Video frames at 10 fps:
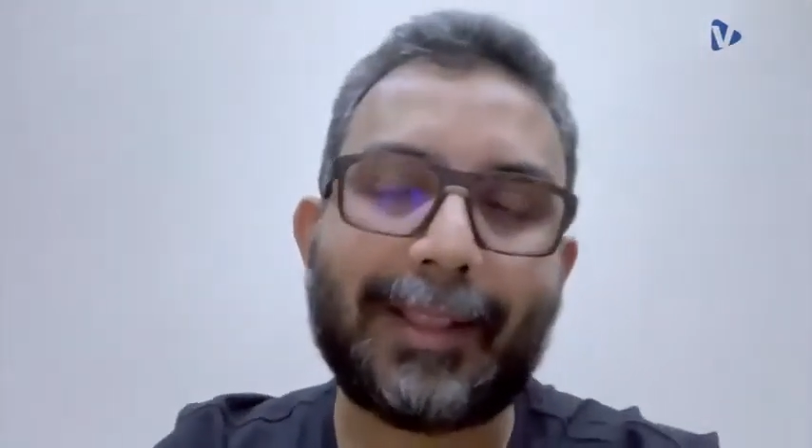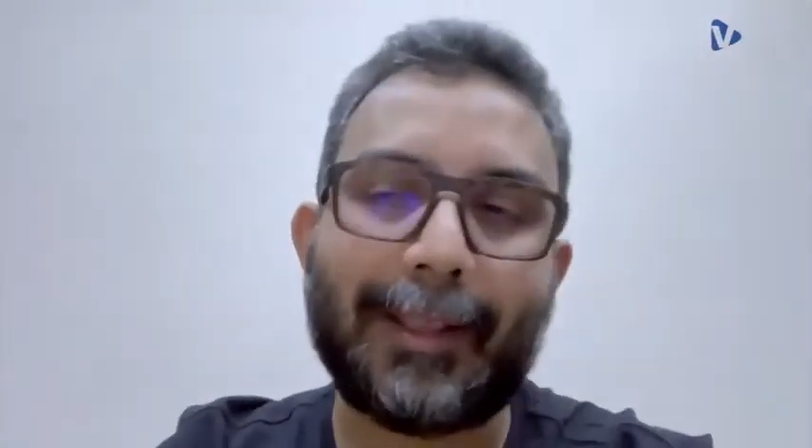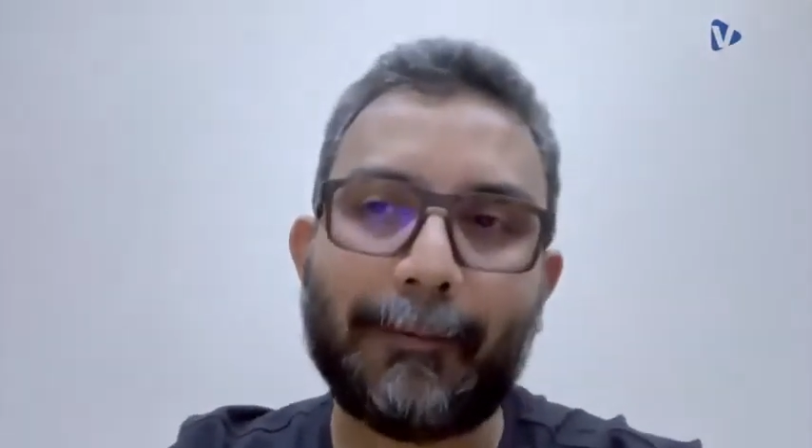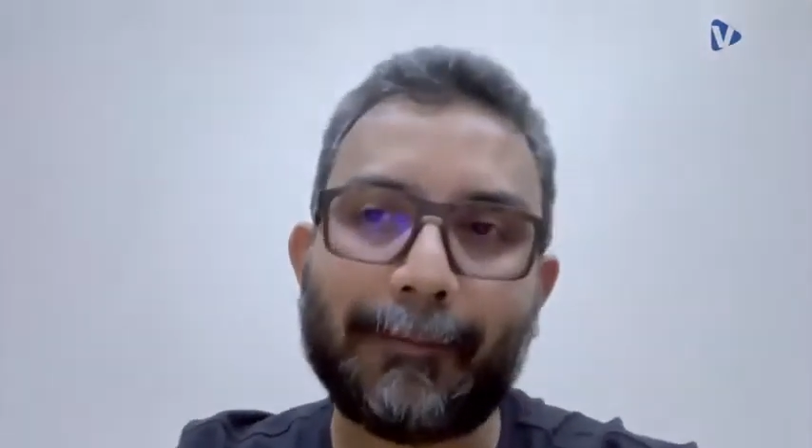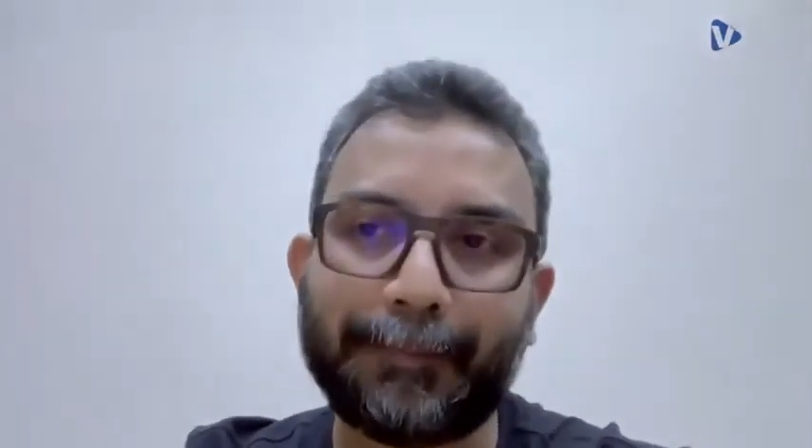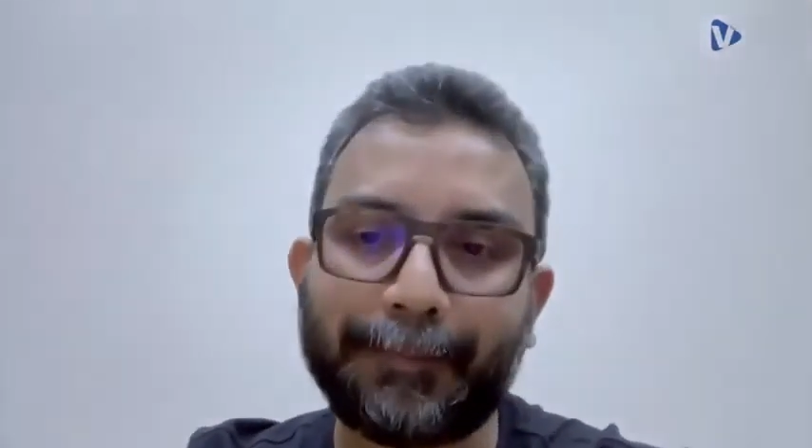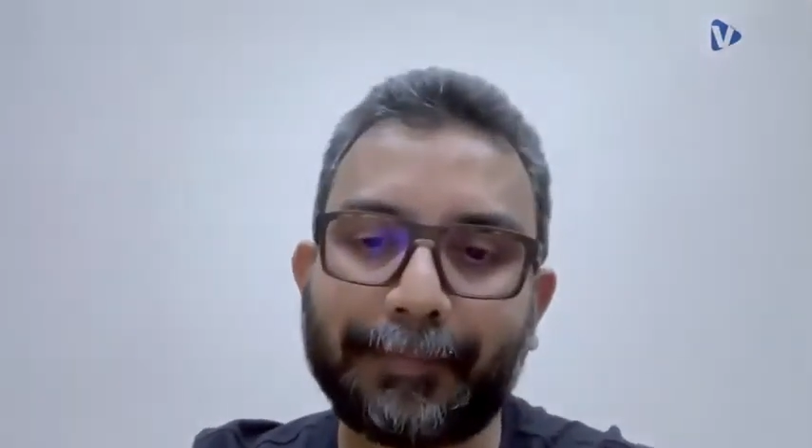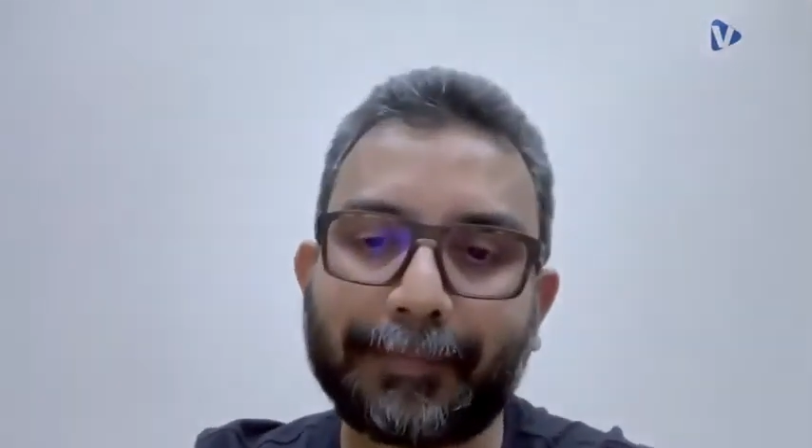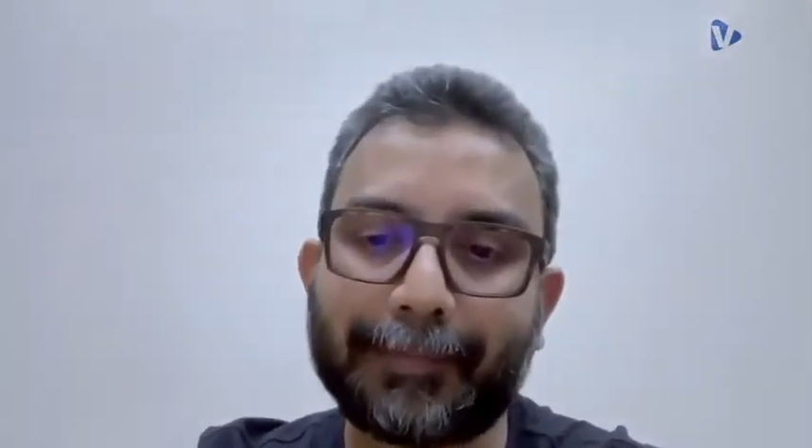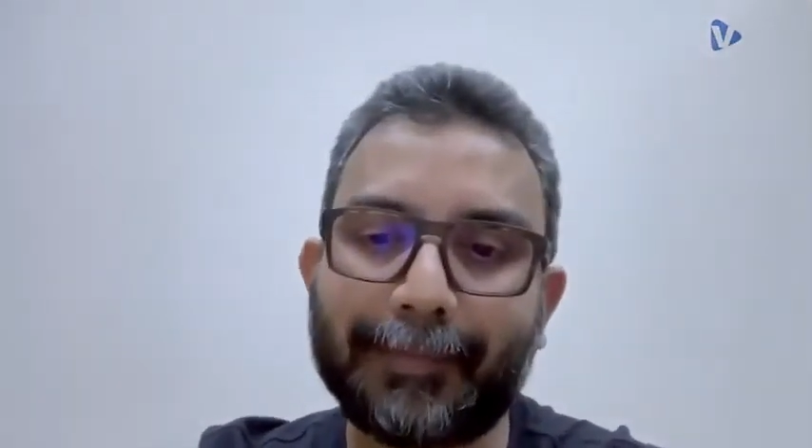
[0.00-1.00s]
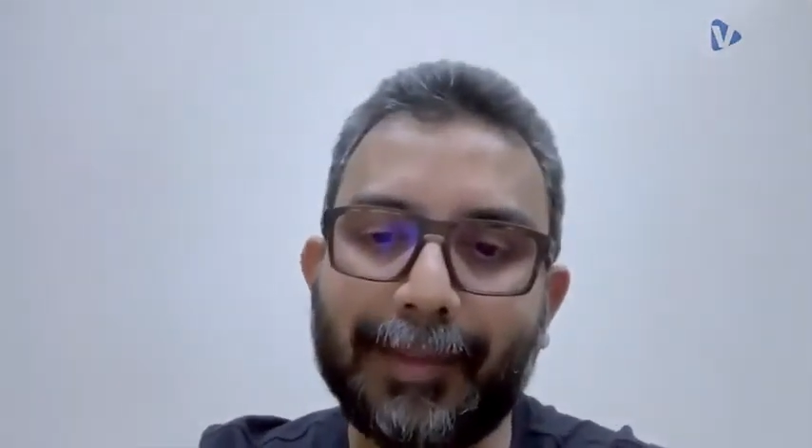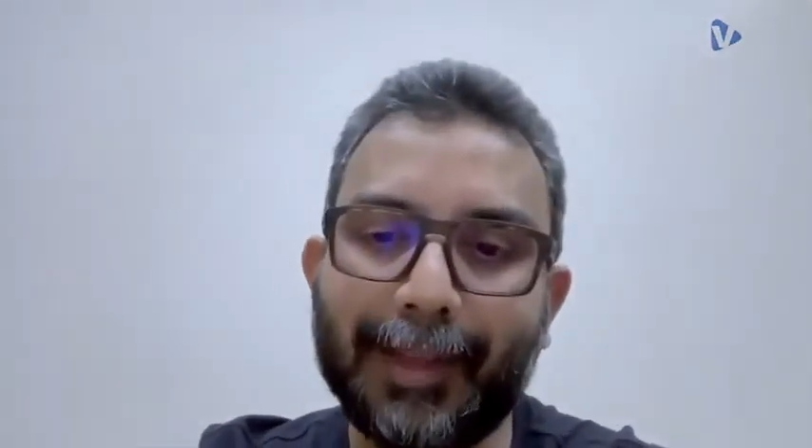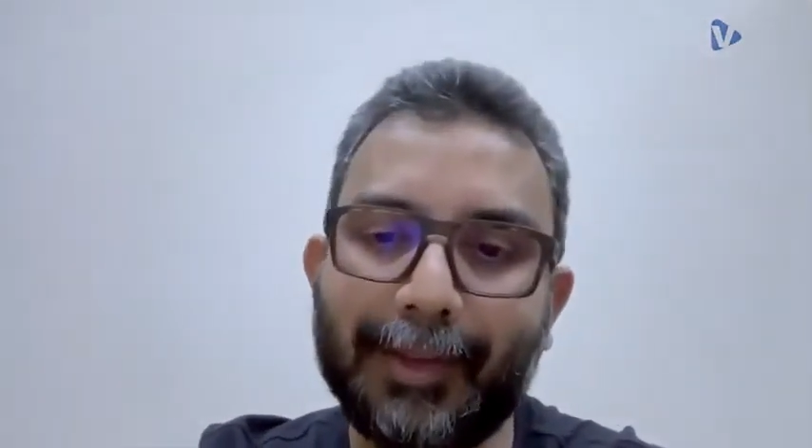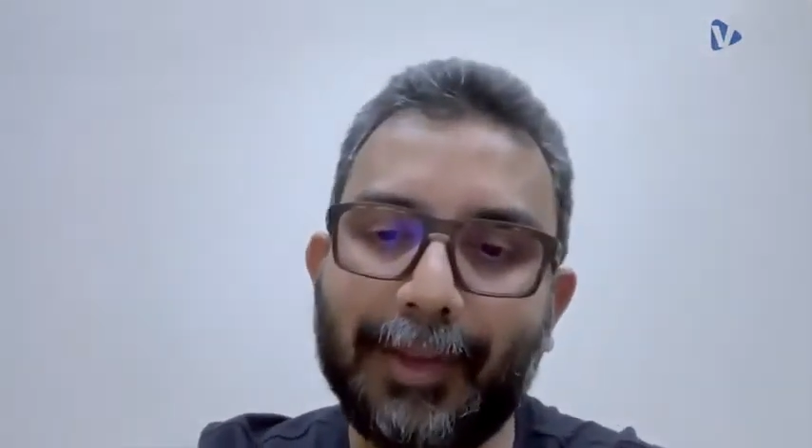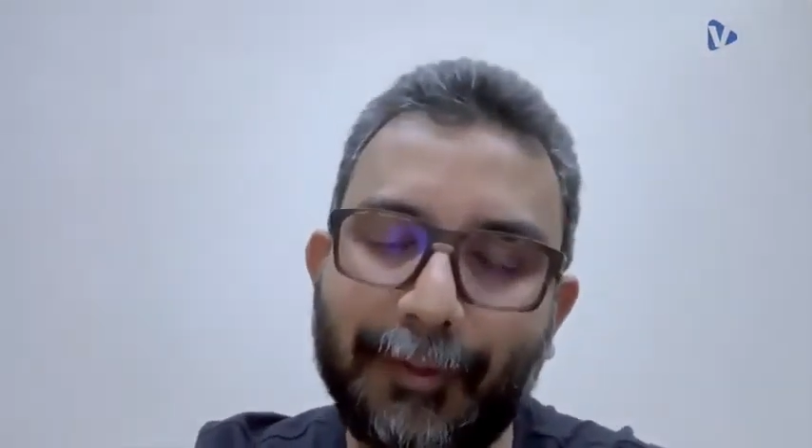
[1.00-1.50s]
town.
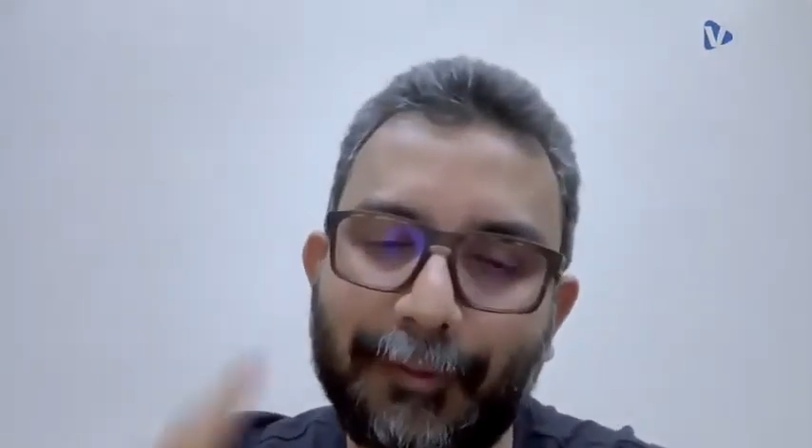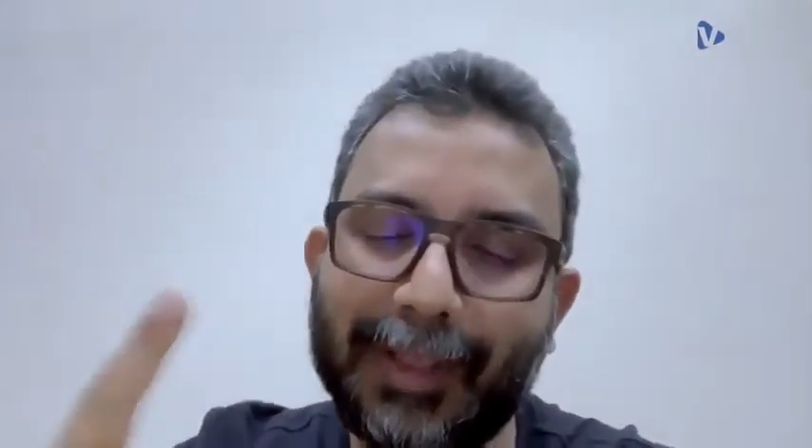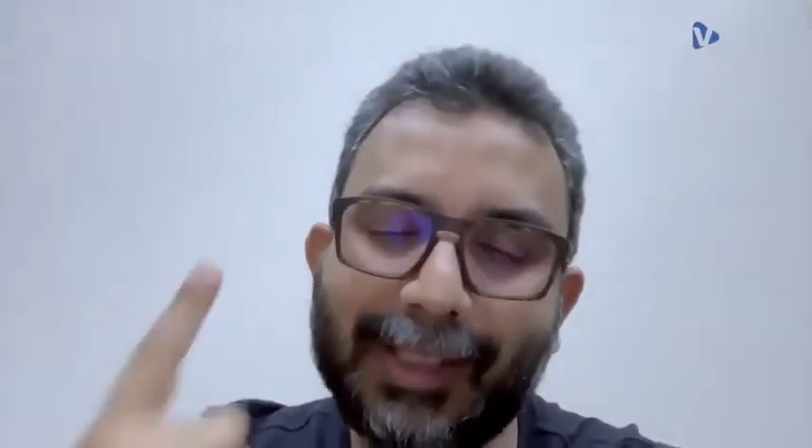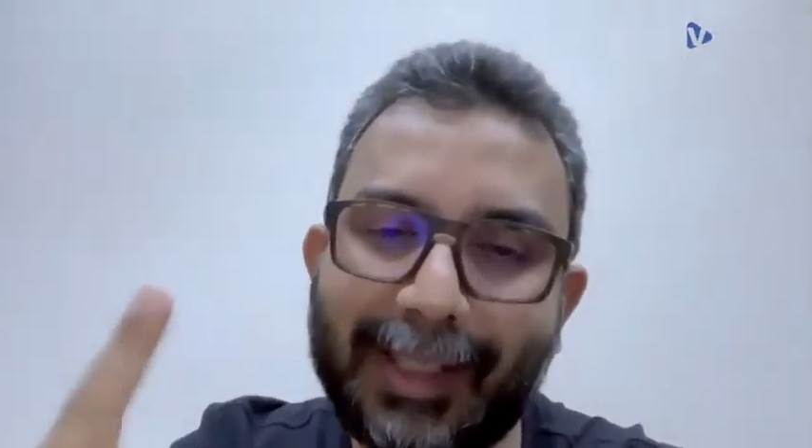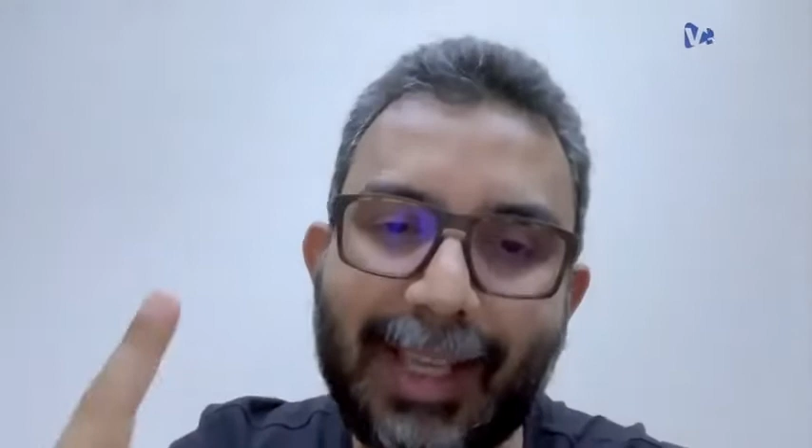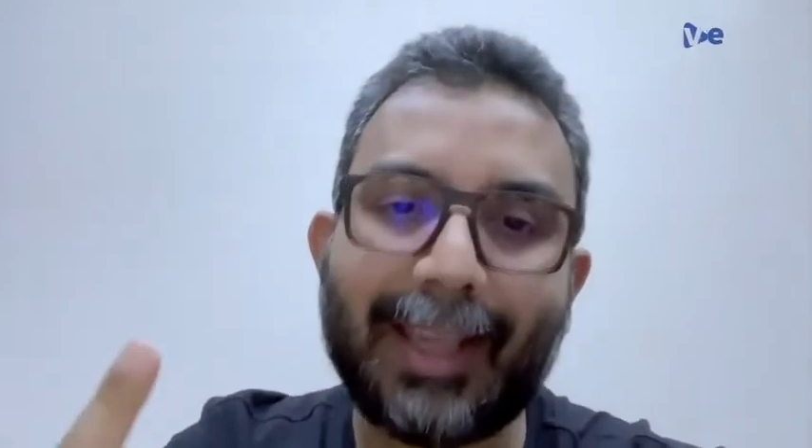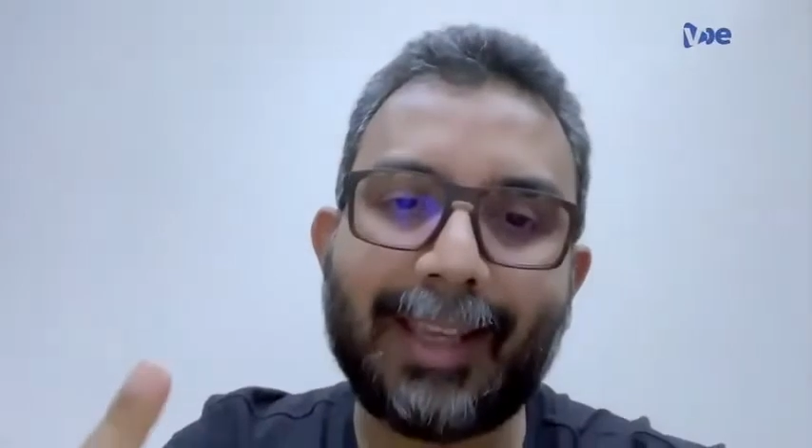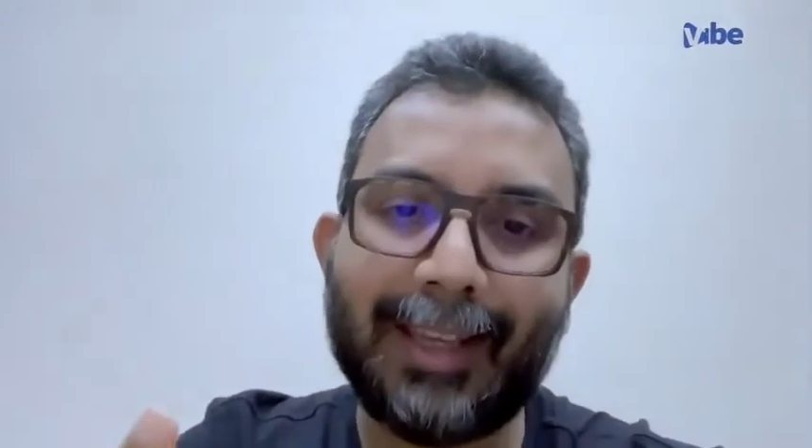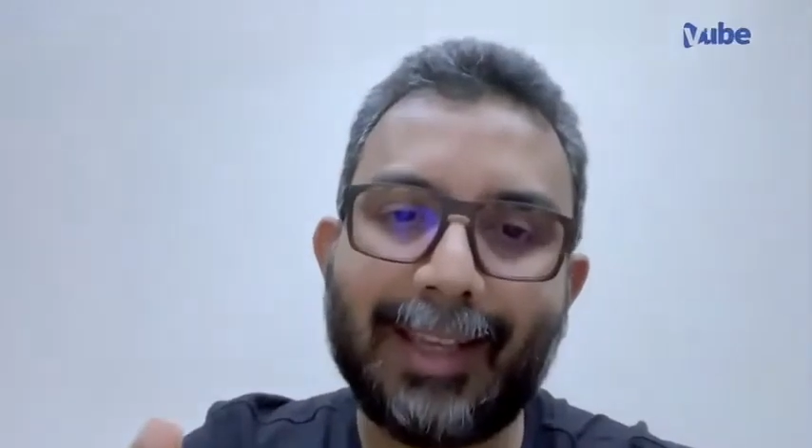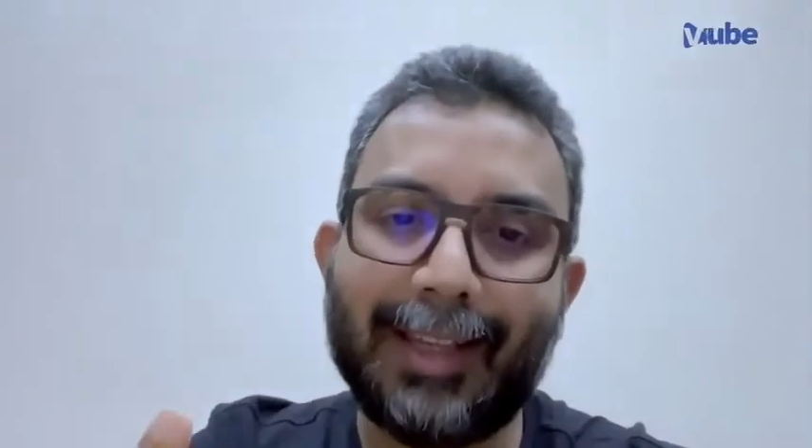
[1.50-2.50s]
So the first thing